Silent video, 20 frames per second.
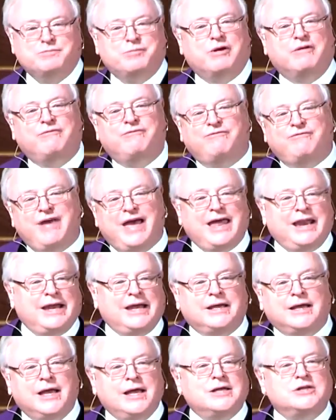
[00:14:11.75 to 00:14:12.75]

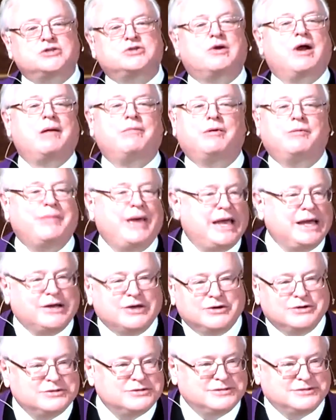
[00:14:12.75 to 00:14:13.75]
prophetic
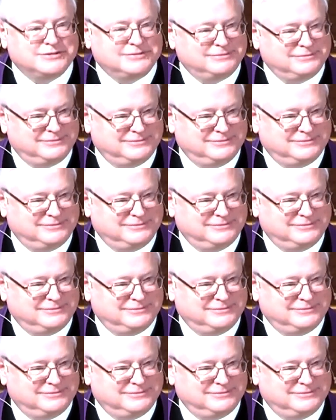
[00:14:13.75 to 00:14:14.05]
troublemakers.